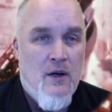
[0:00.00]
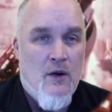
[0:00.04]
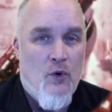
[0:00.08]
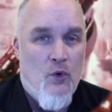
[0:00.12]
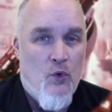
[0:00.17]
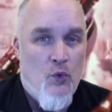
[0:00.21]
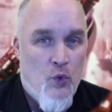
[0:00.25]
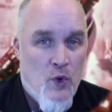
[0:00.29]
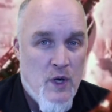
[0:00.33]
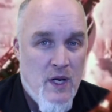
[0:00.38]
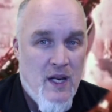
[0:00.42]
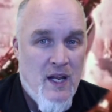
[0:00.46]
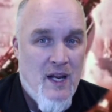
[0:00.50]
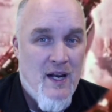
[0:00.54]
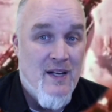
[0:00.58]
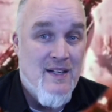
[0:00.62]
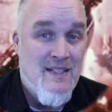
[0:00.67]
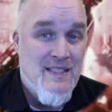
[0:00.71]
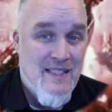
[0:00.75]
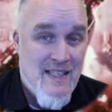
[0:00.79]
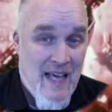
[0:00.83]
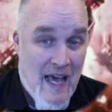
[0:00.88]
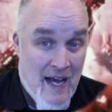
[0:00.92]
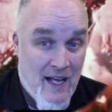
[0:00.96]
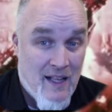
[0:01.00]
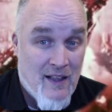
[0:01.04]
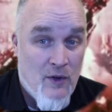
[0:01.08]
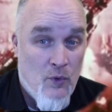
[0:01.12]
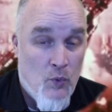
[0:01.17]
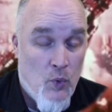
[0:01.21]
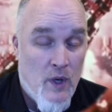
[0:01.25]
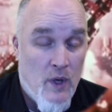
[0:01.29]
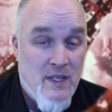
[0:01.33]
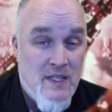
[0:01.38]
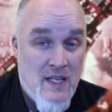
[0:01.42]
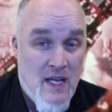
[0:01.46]
reading exactly
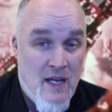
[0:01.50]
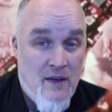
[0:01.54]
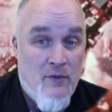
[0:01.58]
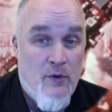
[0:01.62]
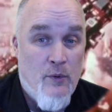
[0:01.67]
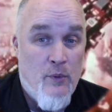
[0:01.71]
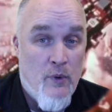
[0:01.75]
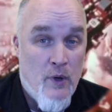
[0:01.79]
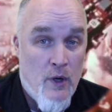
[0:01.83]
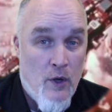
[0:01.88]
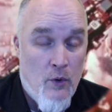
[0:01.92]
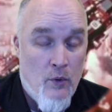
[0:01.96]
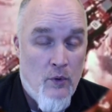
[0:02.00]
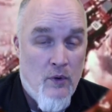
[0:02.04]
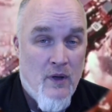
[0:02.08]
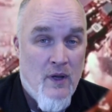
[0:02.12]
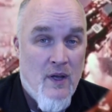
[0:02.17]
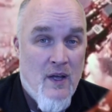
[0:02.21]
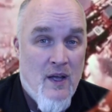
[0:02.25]
what David wrote.